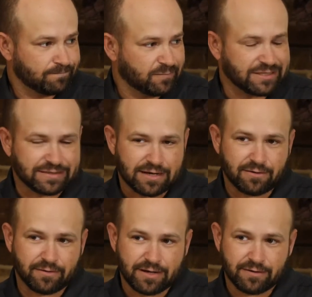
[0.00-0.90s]
Because I
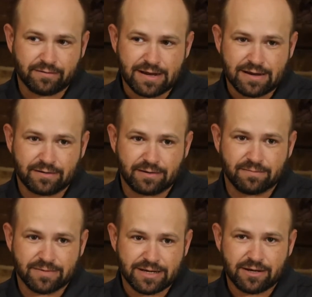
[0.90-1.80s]
don't hear that
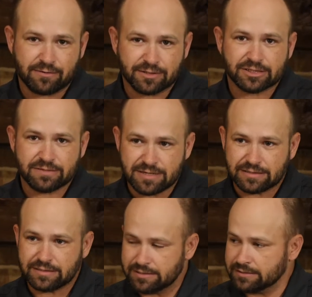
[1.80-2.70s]
in many Christian
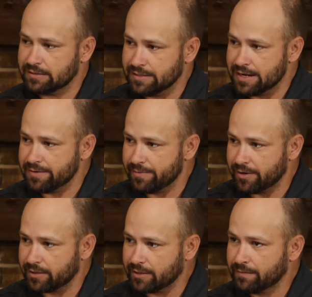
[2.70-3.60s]
messages today in
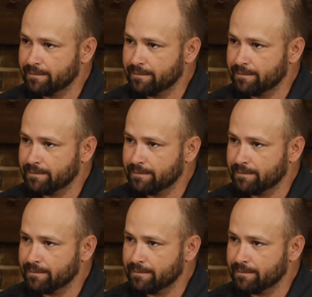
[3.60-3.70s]
America.